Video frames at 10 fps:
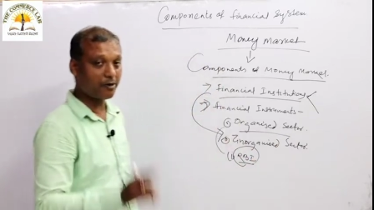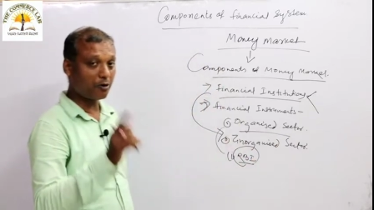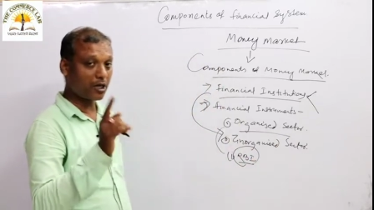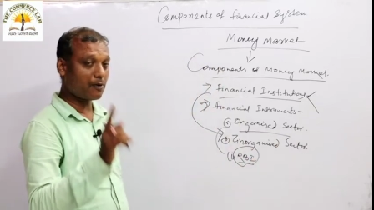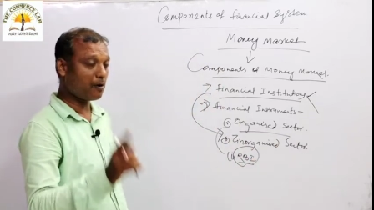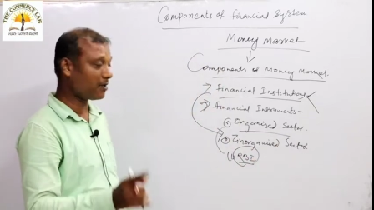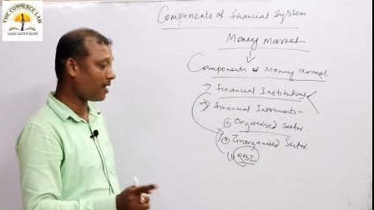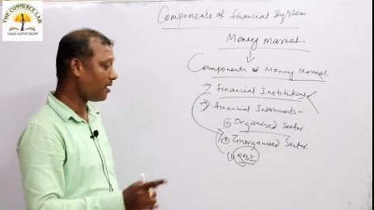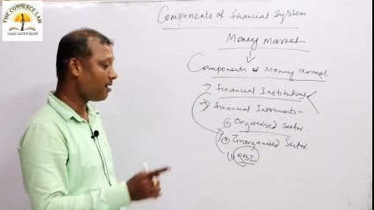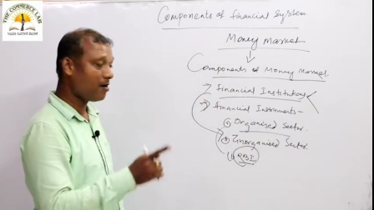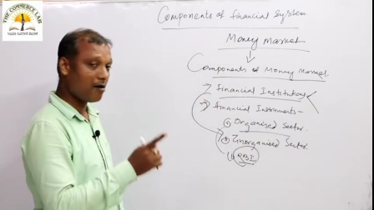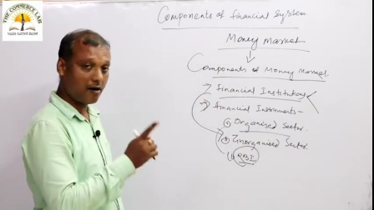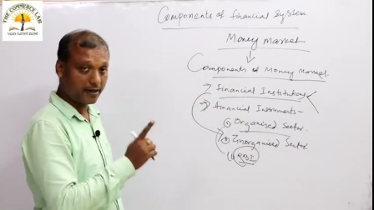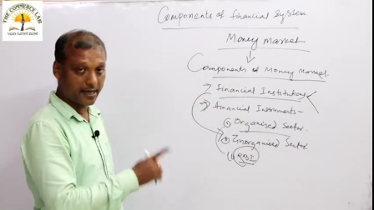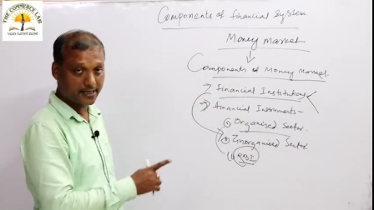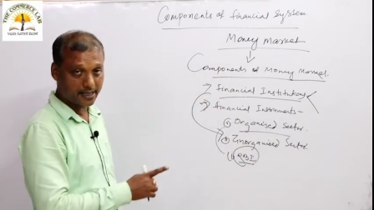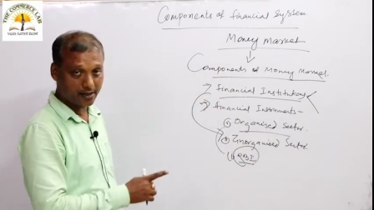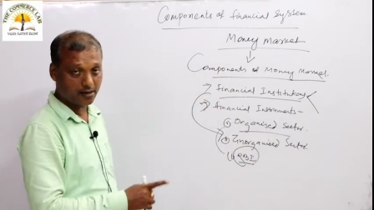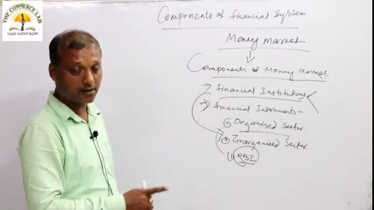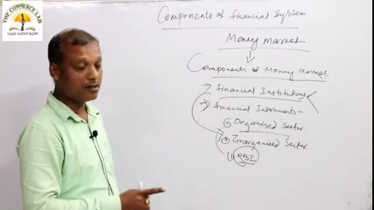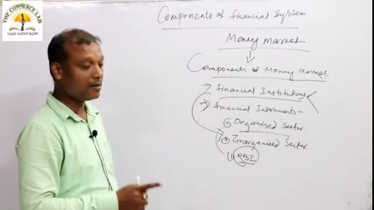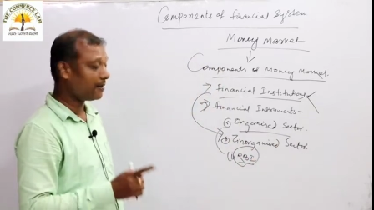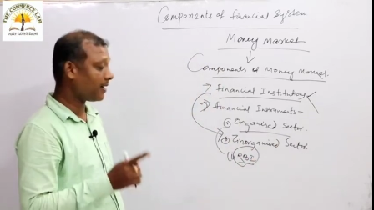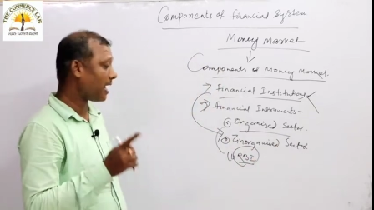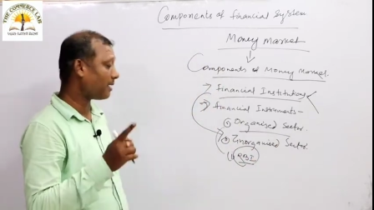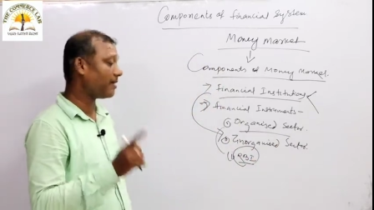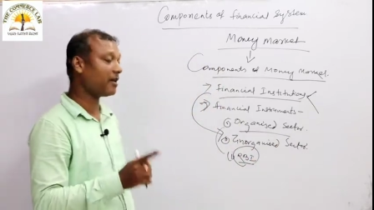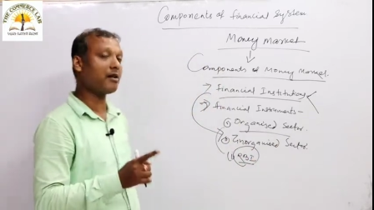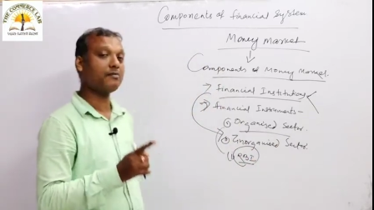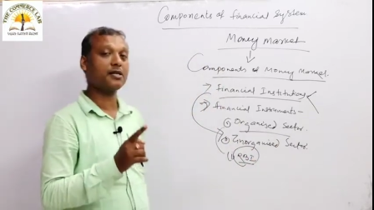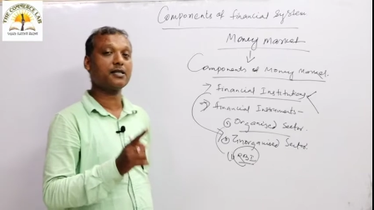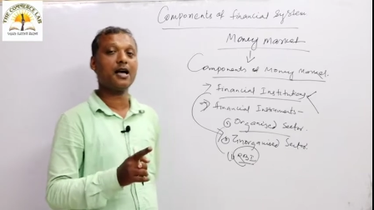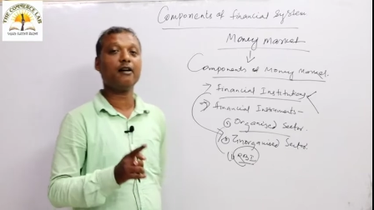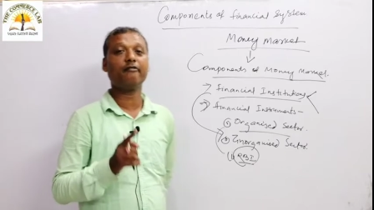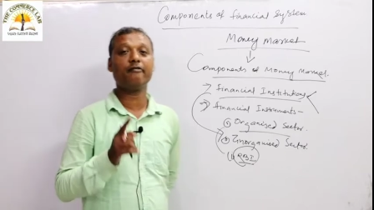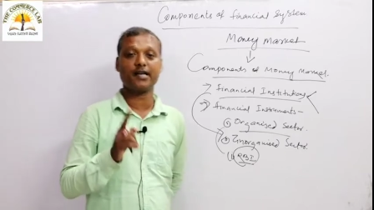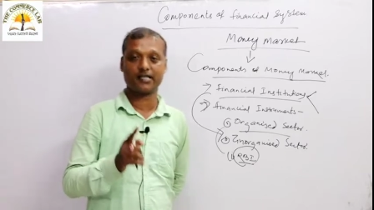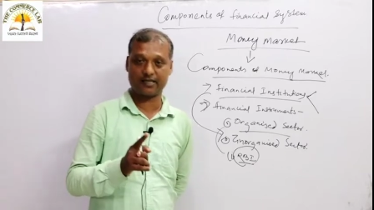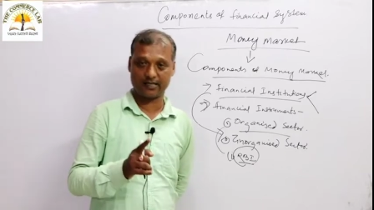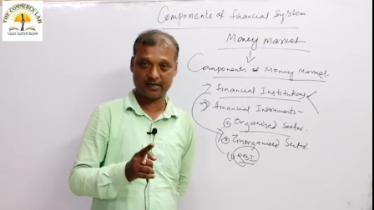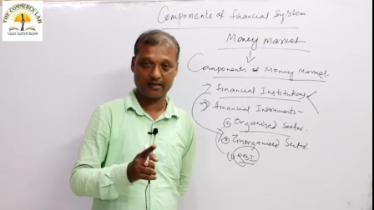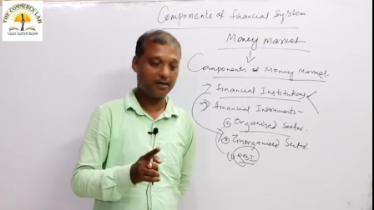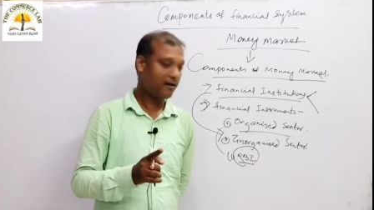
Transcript: When you talk about the organized sector, then RBI comes as the first.